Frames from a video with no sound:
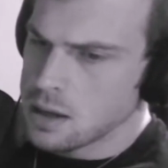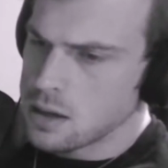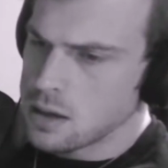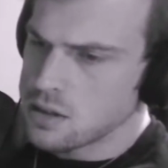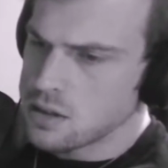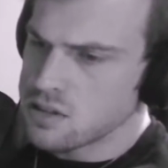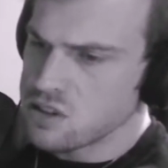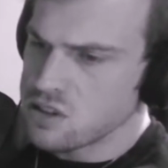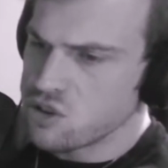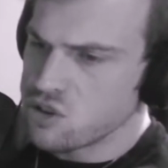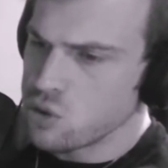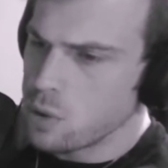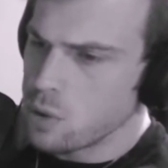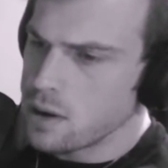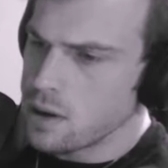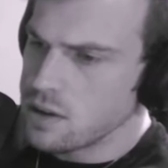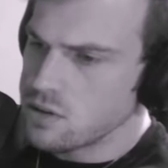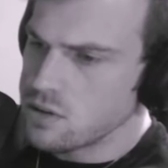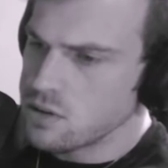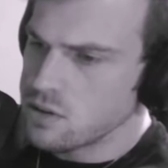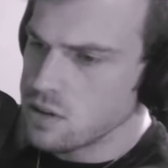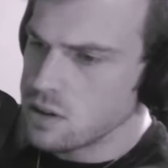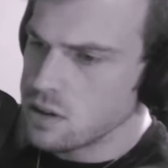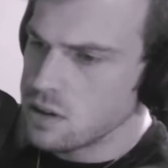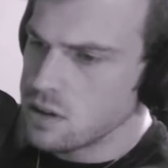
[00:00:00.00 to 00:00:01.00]

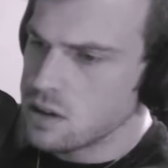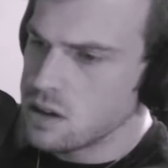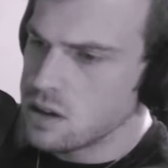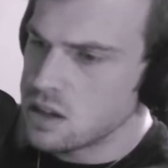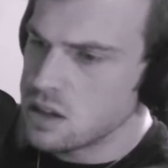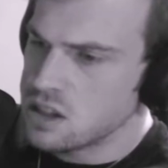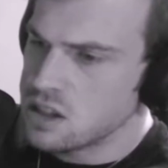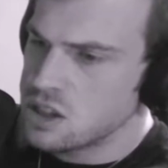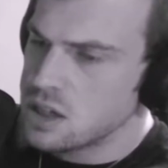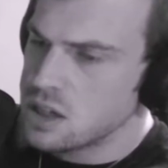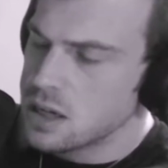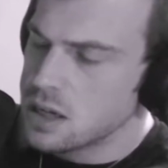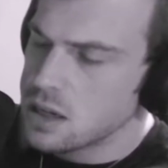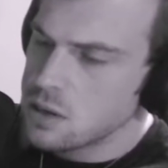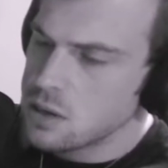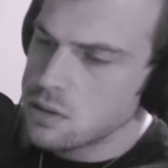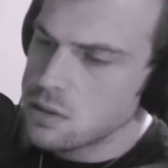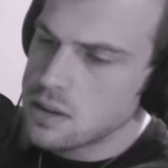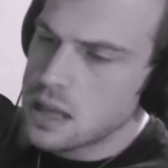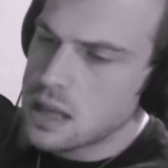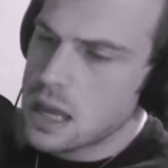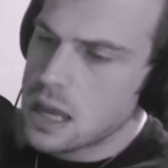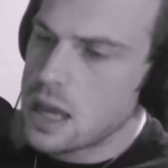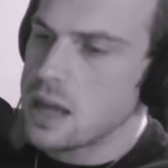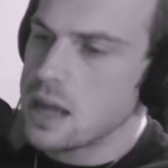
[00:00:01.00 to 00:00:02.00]
situation. A chicken
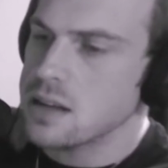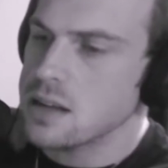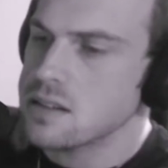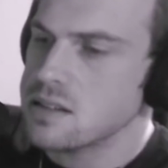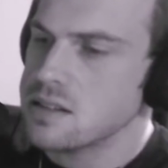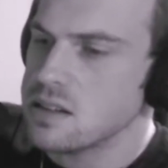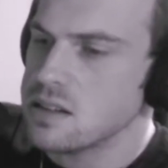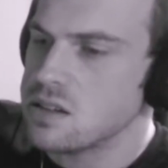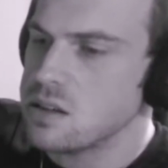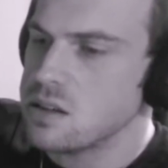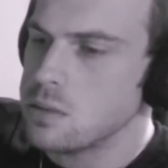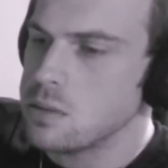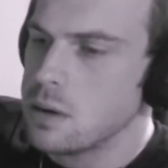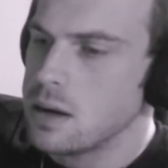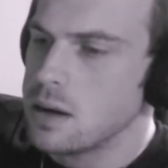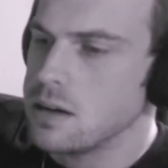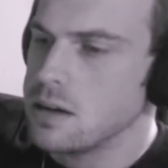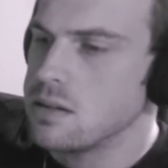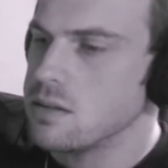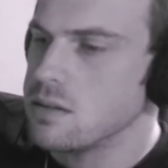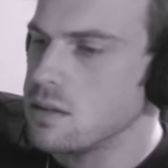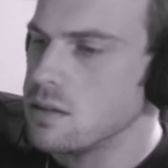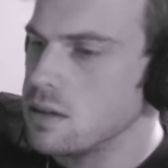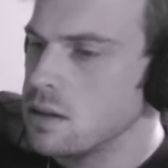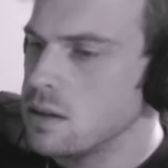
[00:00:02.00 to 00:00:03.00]
or the egg
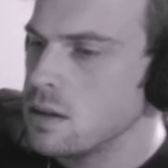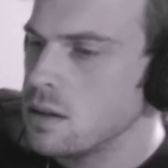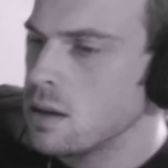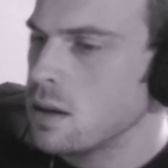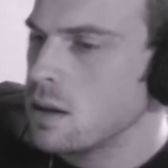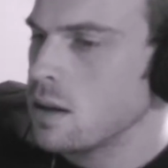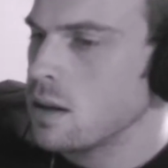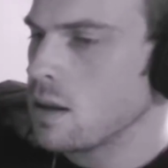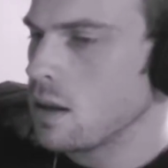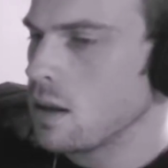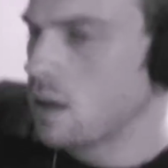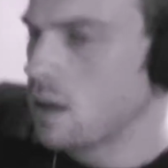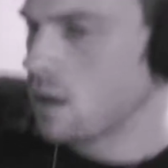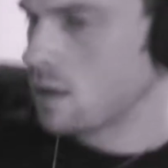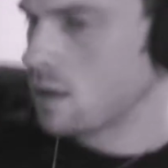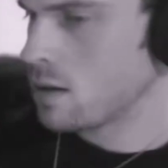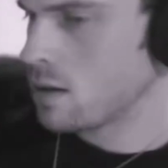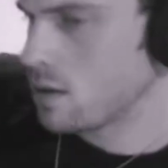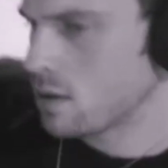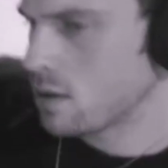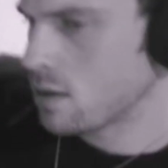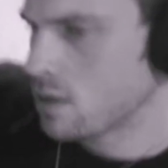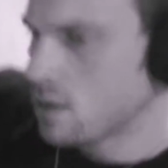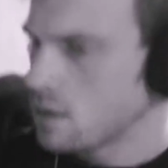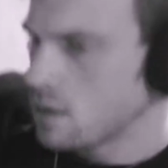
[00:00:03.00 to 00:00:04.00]
situation.
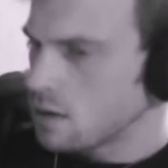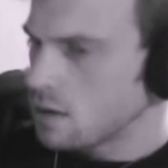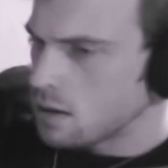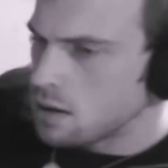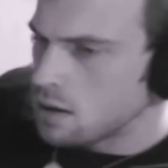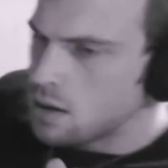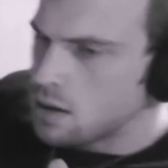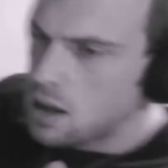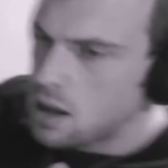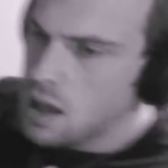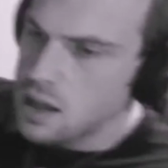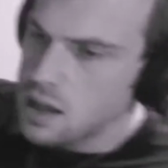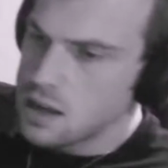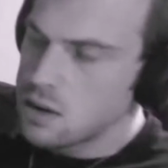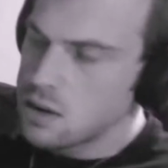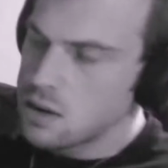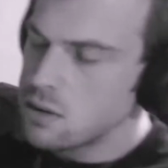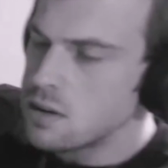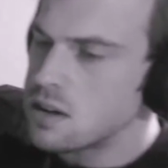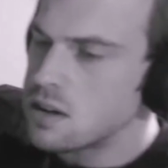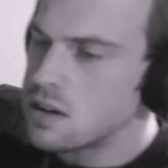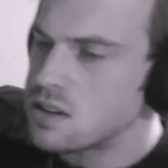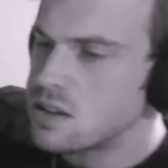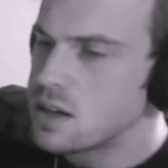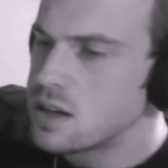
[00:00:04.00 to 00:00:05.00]
Hey,
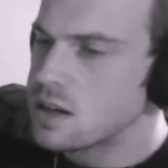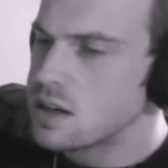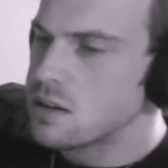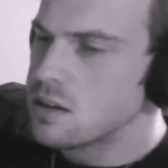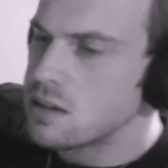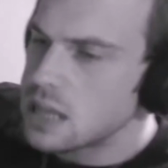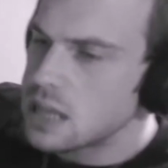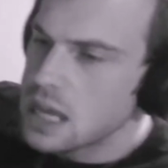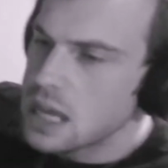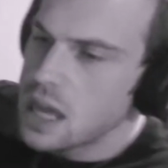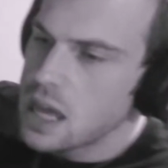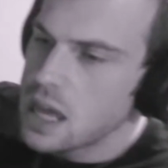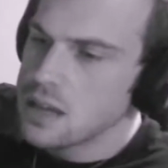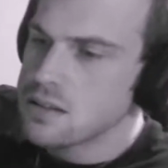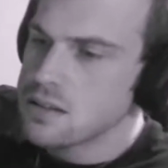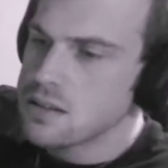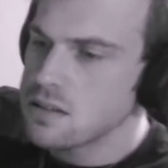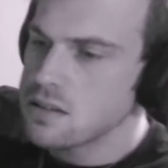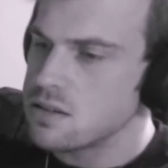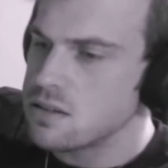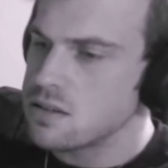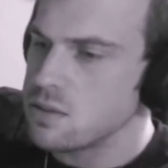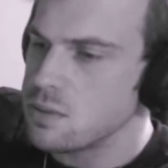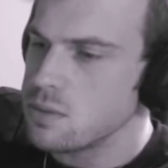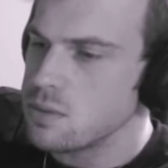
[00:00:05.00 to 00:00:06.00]
you're in a chicken or the egg
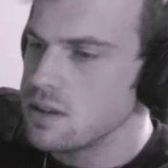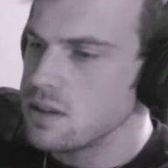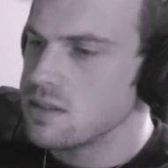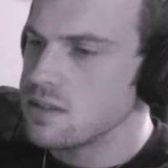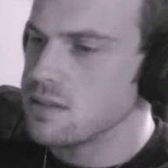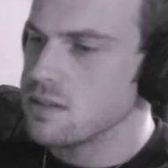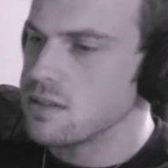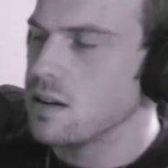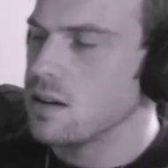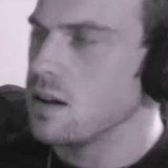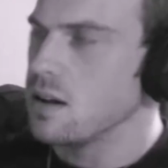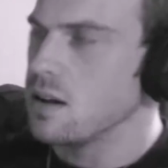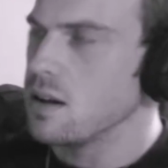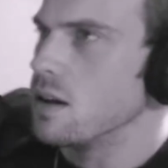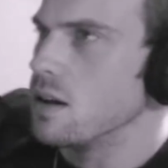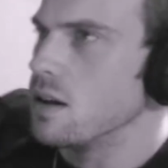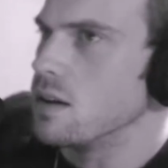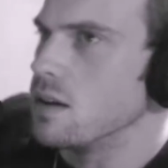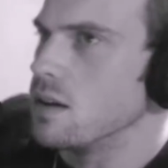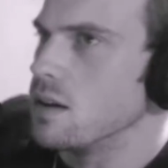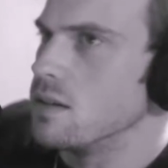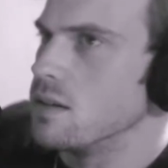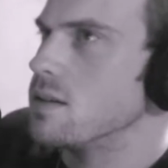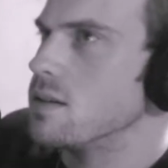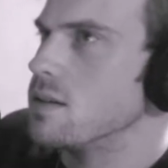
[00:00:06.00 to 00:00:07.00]
situation. I
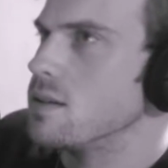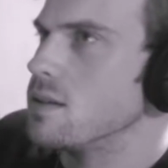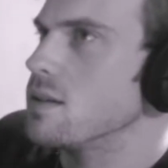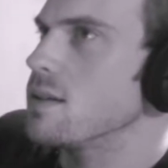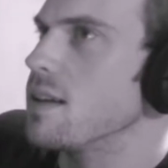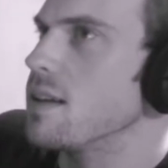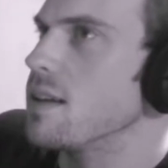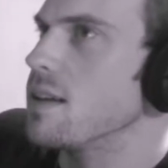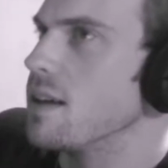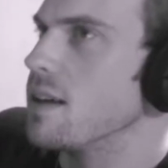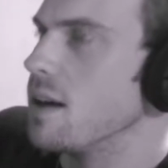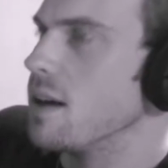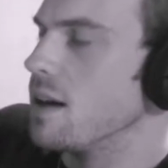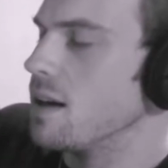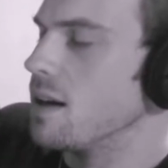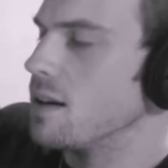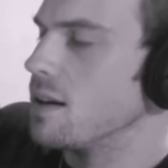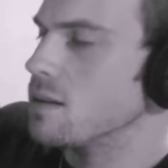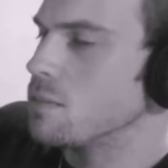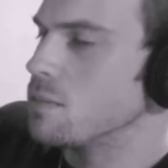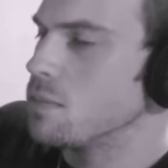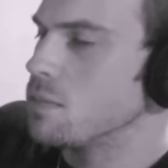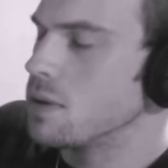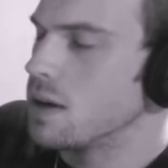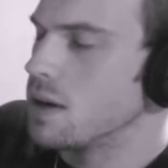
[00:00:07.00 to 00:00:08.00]
don't know.
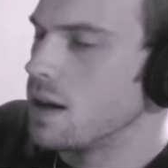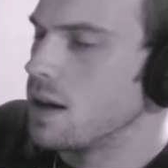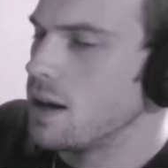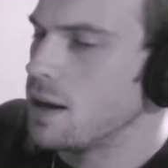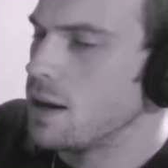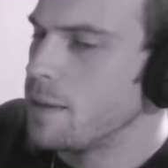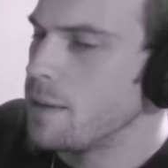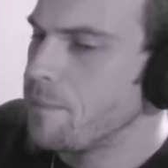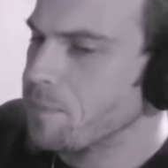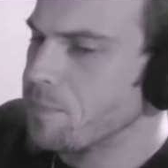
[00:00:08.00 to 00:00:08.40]
But